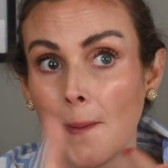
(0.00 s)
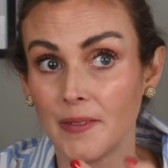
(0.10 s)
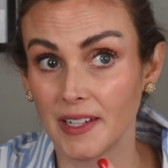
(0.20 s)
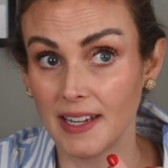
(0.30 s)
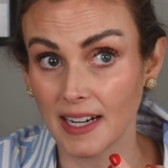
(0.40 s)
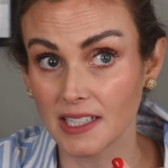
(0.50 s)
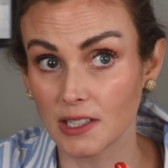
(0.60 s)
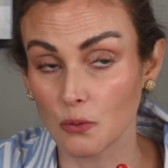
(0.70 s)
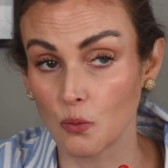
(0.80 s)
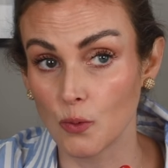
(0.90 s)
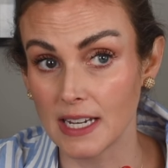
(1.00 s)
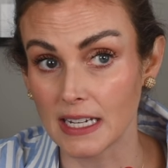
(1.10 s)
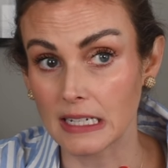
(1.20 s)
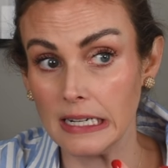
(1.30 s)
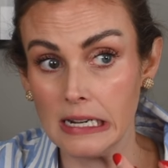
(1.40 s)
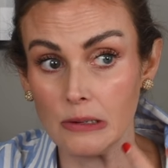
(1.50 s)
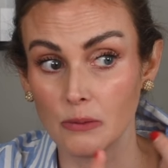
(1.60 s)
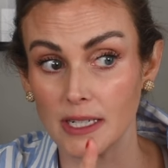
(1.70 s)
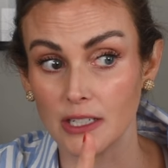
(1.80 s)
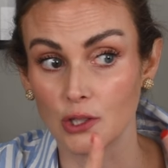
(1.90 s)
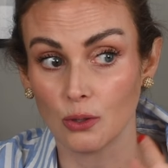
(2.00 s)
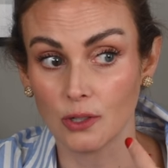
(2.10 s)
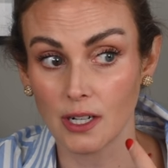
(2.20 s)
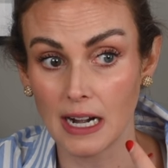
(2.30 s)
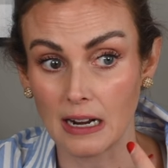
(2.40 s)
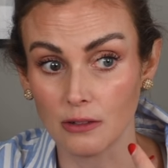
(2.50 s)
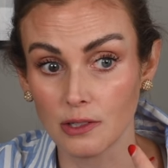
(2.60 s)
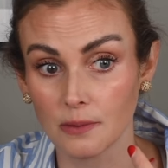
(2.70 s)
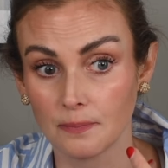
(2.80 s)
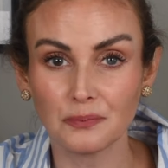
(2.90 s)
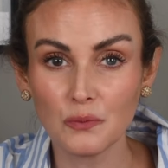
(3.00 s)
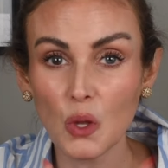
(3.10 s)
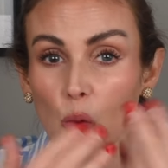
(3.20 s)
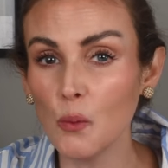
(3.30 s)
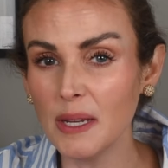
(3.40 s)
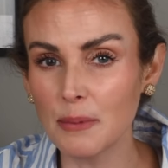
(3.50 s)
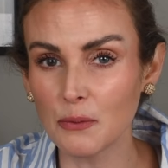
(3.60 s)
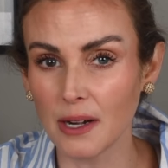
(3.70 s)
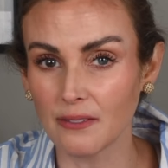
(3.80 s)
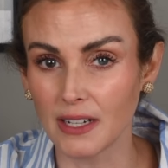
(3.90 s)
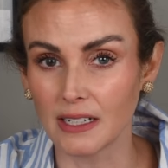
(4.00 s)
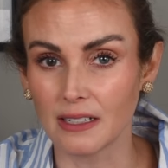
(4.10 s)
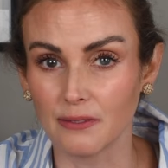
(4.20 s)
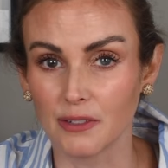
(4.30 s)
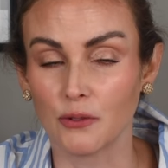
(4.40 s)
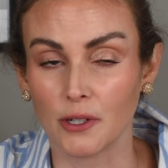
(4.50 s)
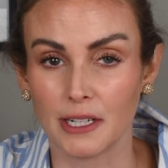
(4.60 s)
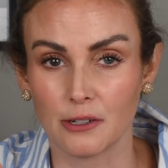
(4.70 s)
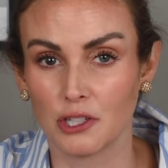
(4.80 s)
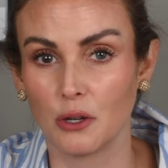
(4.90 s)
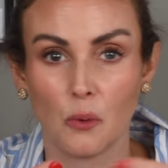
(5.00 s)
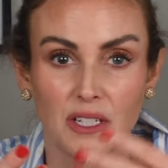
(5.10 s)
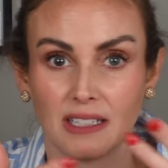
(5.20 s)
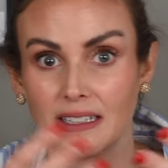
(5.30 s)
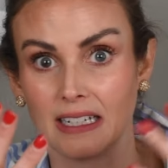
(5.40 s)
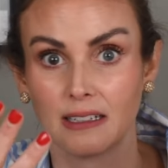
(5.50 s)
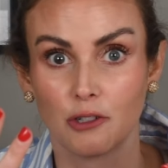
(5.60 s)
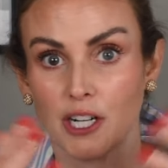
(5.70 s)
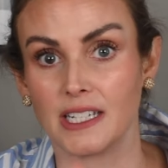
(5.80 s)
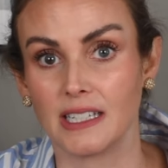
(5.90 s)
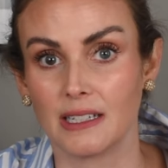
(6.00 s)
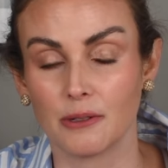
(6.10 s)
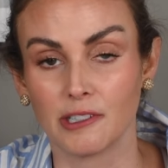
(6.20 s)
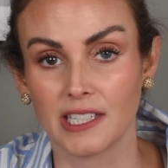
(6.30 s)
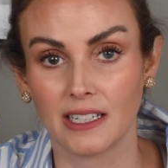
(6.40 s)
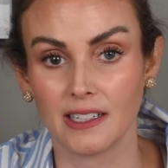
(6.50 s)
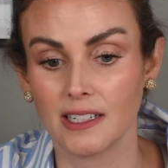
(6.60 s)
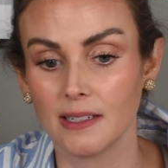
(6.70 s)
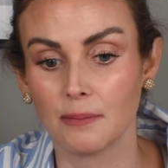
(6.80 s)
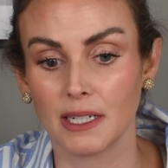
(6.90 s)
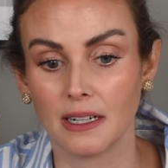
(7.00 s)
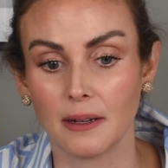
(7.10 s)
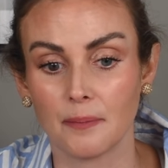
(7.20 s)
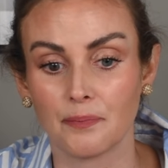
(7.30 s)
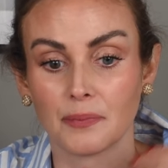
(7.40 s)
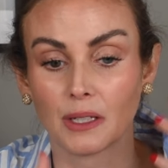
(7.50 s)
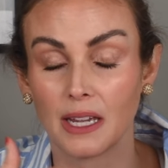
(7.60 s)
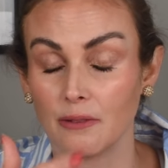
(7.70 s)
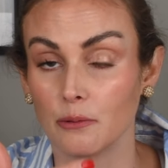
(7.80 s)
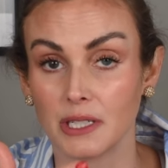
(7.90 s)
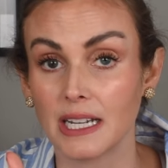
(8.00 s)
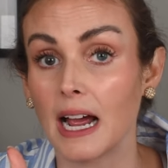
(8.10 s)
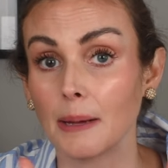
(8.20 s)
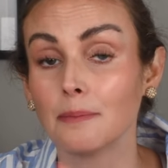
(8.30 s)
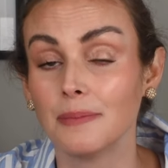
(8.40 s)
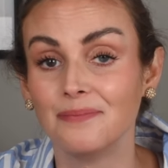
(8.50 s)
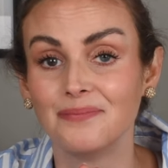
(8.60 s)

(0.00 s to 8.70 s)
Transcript: The next week, we sold our house. We had been renovating it for four years, so it wasn't like crazy that we were selling it, but um, it was time.